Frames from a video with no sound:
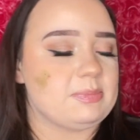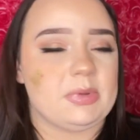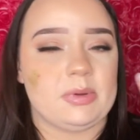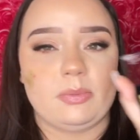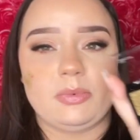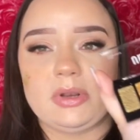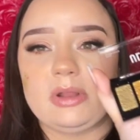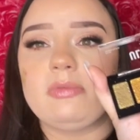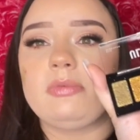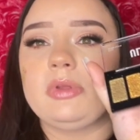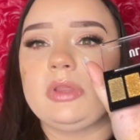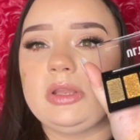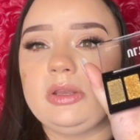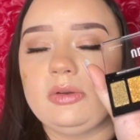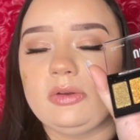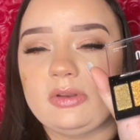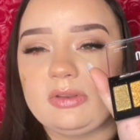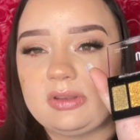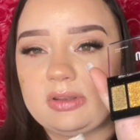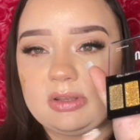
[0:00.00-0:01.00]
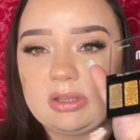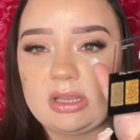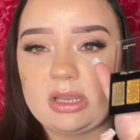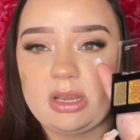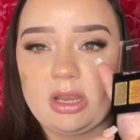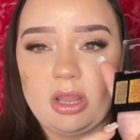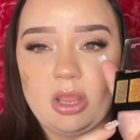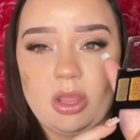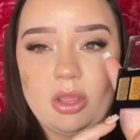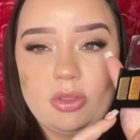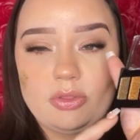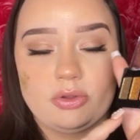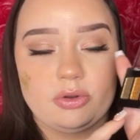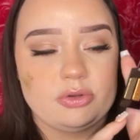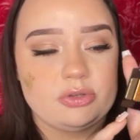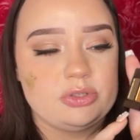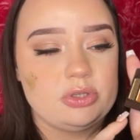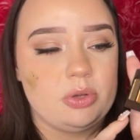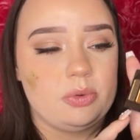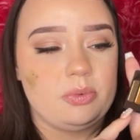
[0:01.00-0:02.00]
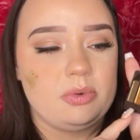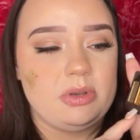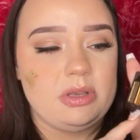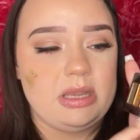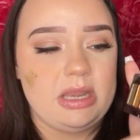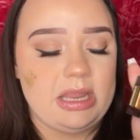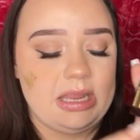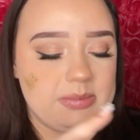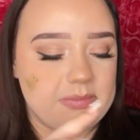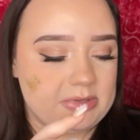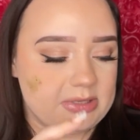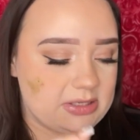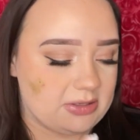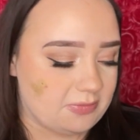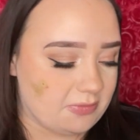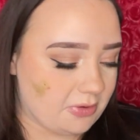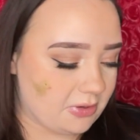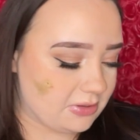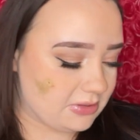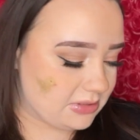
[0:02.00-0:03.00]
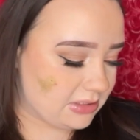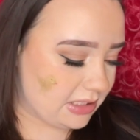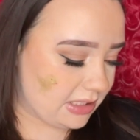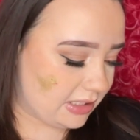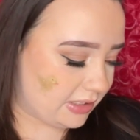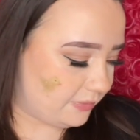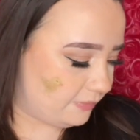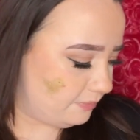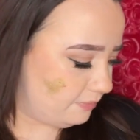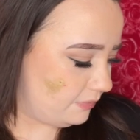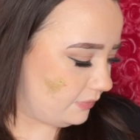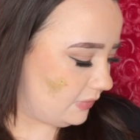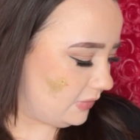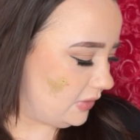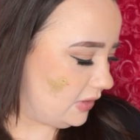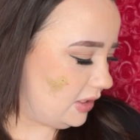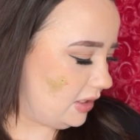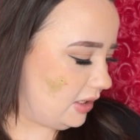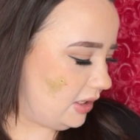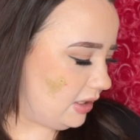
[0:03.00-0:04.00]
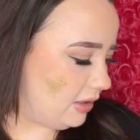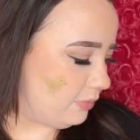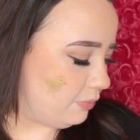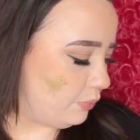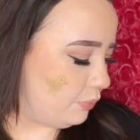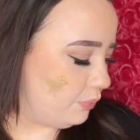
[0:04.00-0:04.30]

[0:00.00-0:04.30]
But what I really noticed is that there's no names as far as like the